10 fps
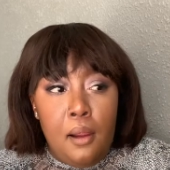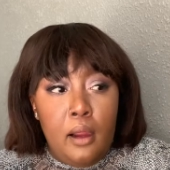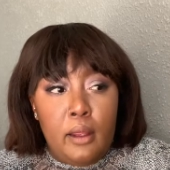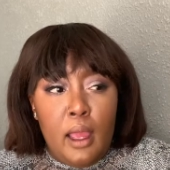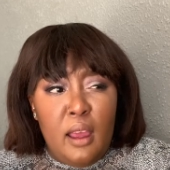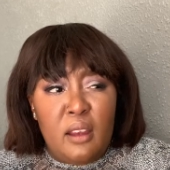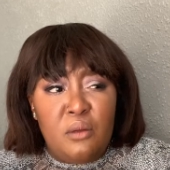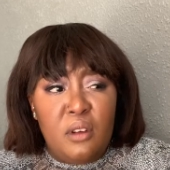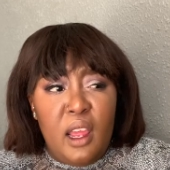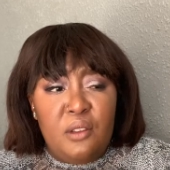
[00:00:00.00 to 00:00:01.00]
yeah it
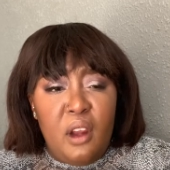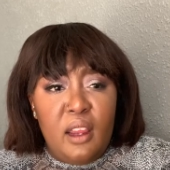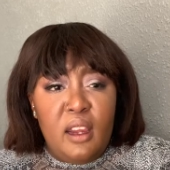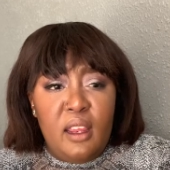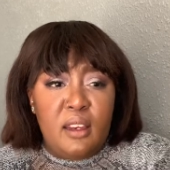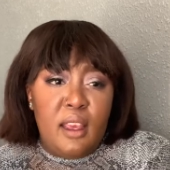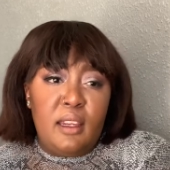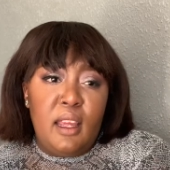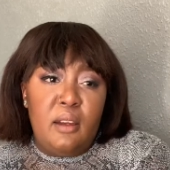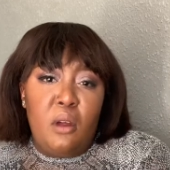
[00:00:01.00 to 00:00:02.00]
it it it it,
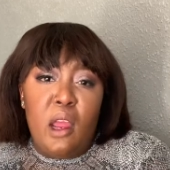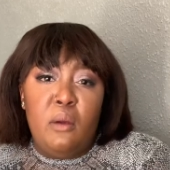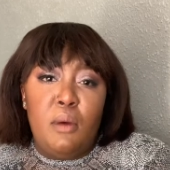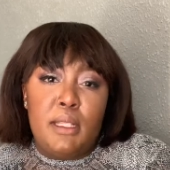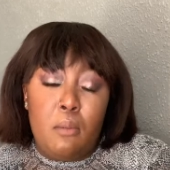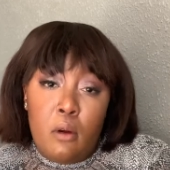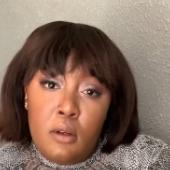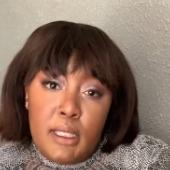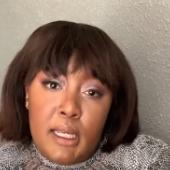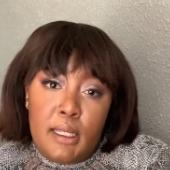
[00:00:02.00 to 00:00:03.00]
it, it was a
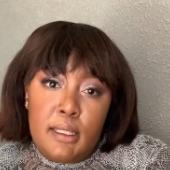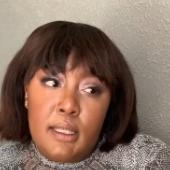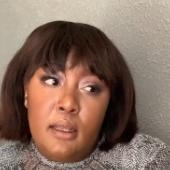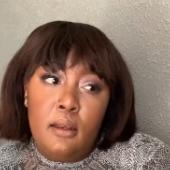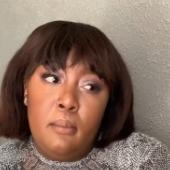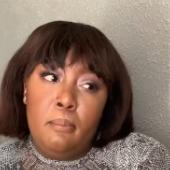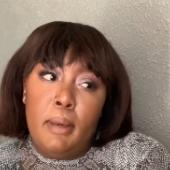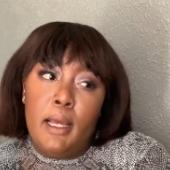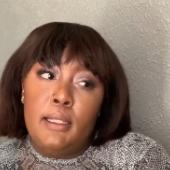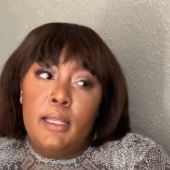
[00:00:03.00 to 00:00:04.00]
process
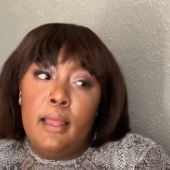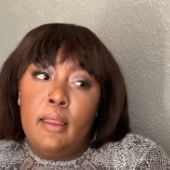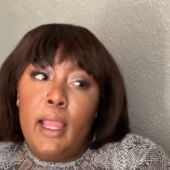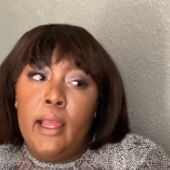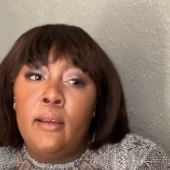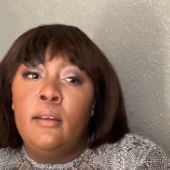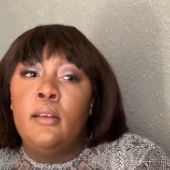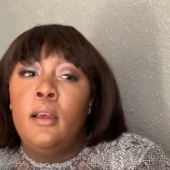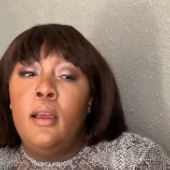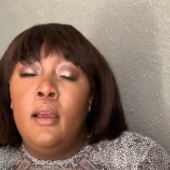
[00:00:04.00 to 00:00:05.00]
but at the end
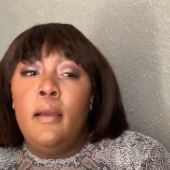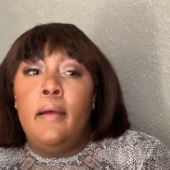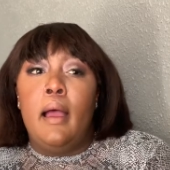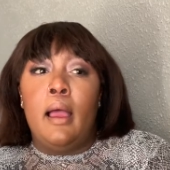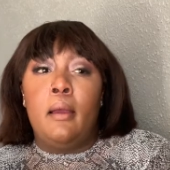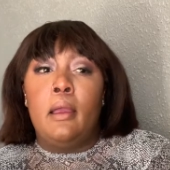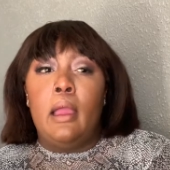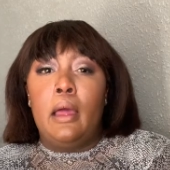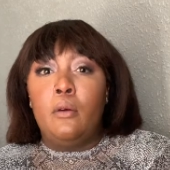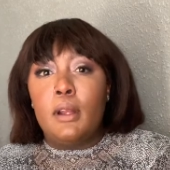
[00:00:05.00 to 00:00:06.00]
i i
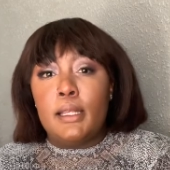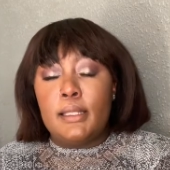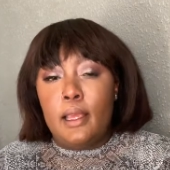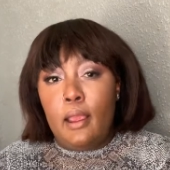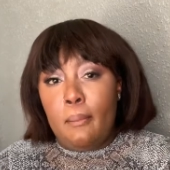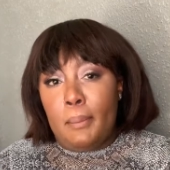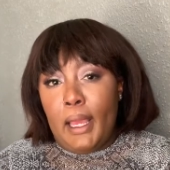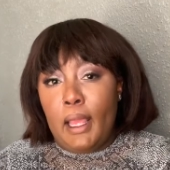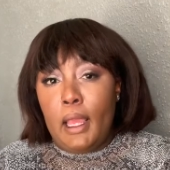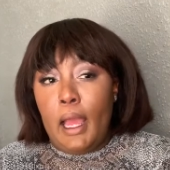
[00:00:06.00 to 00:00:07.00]
don't want to say i'm
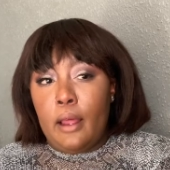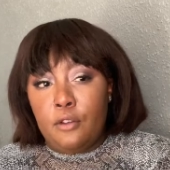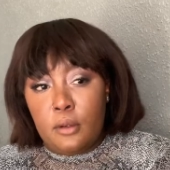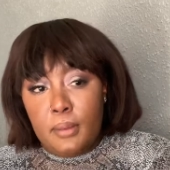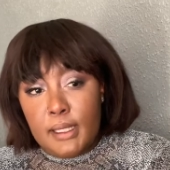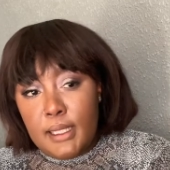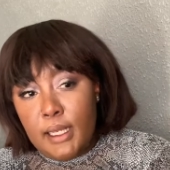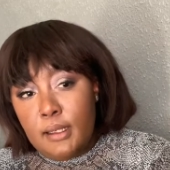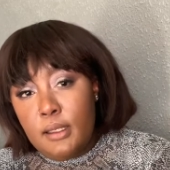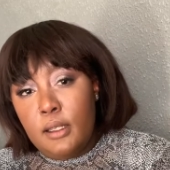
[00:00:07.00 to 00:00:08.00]
back 100
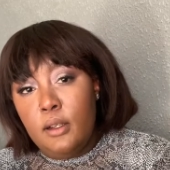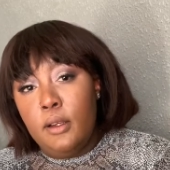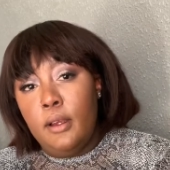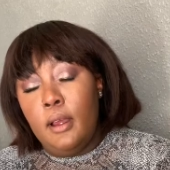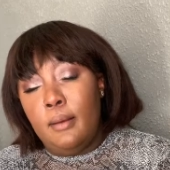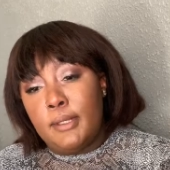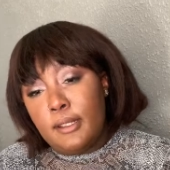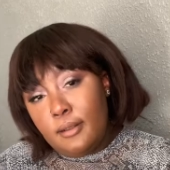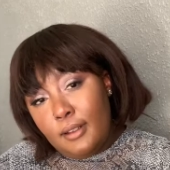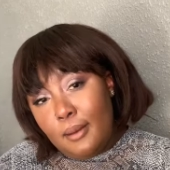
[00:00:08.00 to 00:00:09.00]
percent i'm
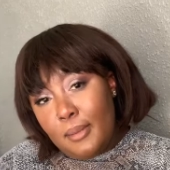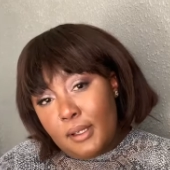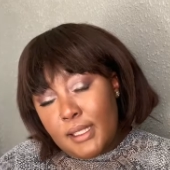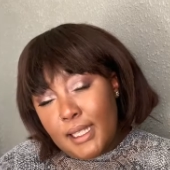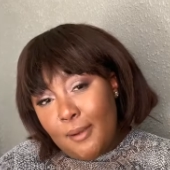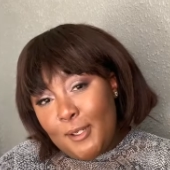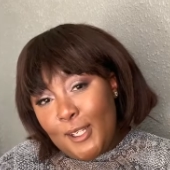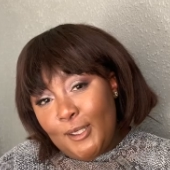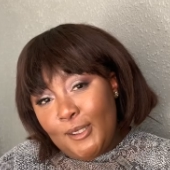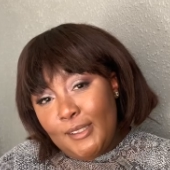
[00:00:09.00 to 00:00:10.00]
still a bit
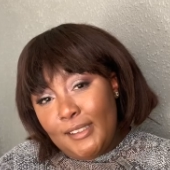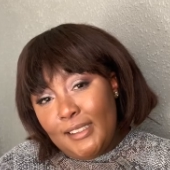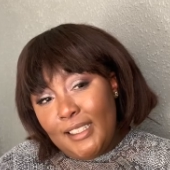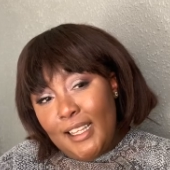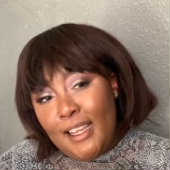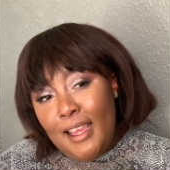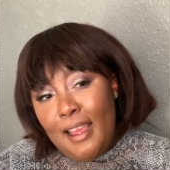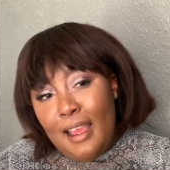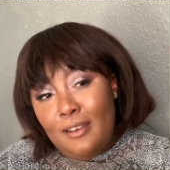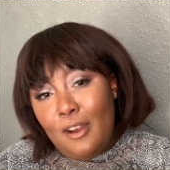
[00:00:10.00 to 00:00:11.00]
skeptical
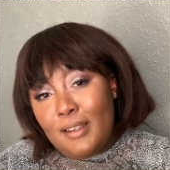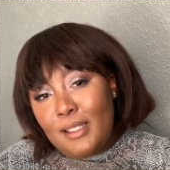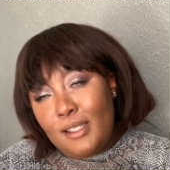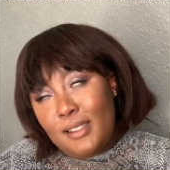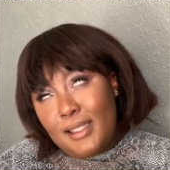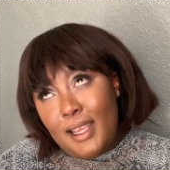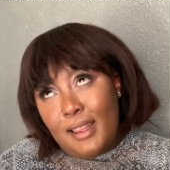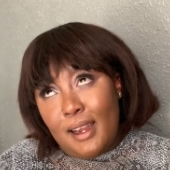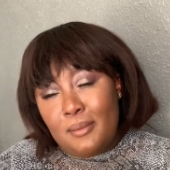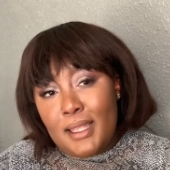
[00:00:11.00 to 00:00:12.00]
not to say
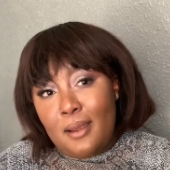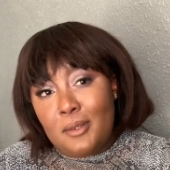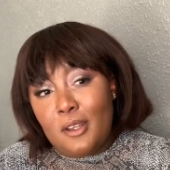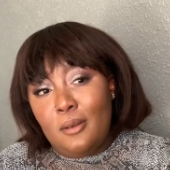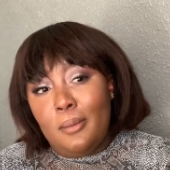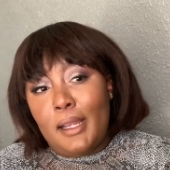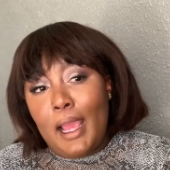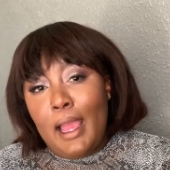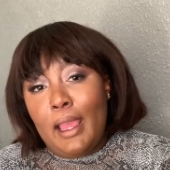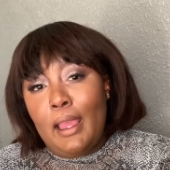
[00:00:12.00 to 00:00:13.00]
that i'm skeptical but
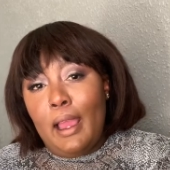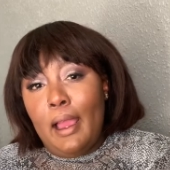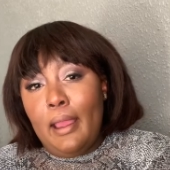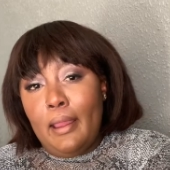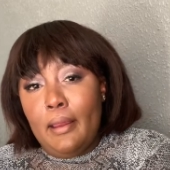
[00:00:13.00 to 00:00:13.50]
i i